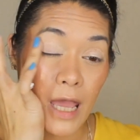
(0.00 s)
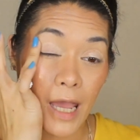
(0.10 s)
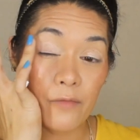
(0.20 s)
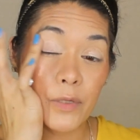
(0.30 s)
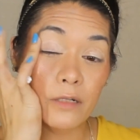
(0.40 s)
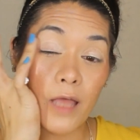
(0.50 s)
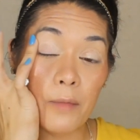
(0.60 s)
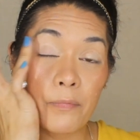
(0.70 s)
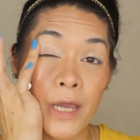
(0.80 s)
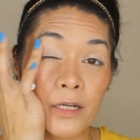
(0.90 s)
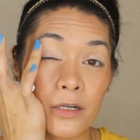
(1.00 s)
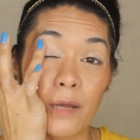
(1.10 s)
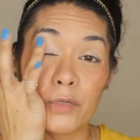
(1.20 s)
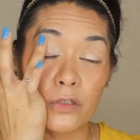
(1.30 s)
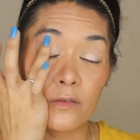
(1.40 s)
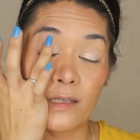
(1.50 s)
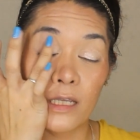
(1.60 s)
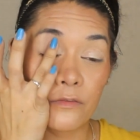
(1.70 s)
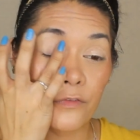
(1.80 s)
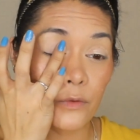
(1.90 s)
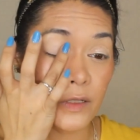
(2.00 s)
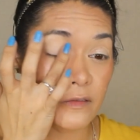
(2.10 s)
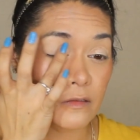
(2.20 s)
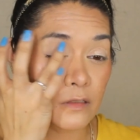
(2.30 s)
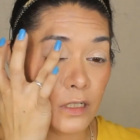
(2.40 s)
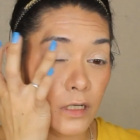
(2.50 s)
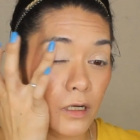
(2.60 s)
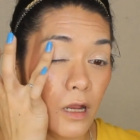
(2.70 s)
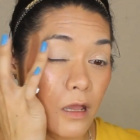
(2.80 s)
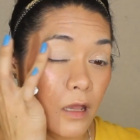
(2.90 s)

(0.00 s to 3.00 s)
I've been a lot better. I've been using Influencer.